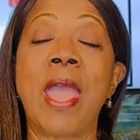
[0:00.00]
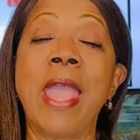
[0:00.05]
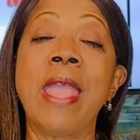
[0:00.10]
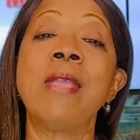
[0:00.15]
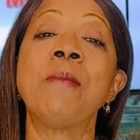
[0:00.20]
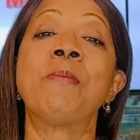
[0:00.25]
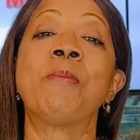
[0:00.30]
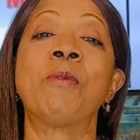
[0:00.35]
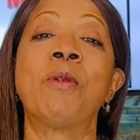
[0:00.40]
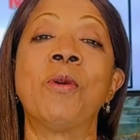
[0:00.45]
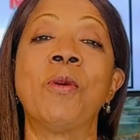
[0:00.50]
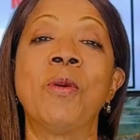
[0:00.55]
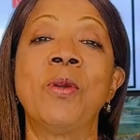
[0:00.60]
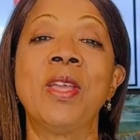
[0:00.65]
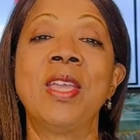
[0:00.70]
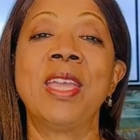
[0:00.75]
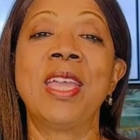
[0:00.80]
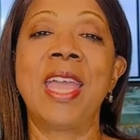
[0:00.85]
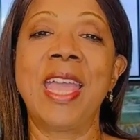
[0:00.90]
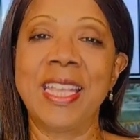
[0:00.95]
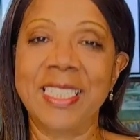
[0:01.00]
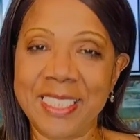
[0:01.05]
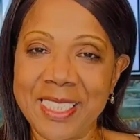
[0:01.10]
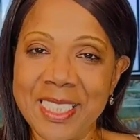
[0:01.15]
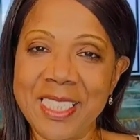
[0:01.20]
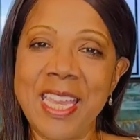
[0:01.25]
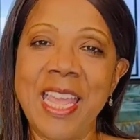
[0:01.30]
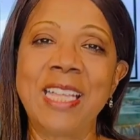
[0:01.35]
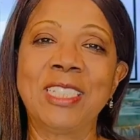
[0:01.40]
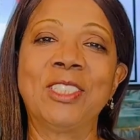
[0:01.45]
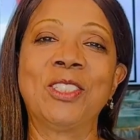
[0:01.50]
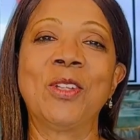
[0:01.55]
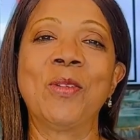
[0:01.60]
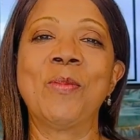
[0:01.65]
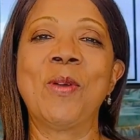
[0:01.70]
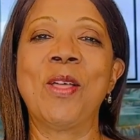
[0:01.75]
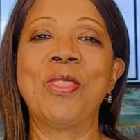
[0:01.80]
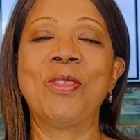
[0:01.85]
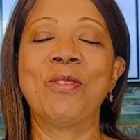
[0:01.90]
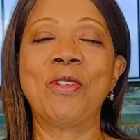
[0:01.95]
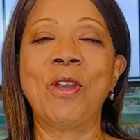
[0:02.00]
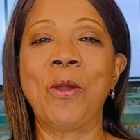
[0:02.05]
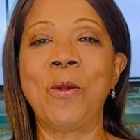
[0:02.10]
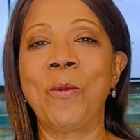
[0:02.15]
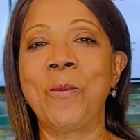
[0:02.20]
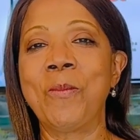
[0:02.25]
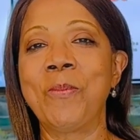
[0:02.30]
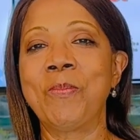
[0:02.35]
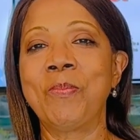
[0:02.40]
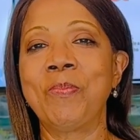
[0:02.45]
April as the National Month of Hope.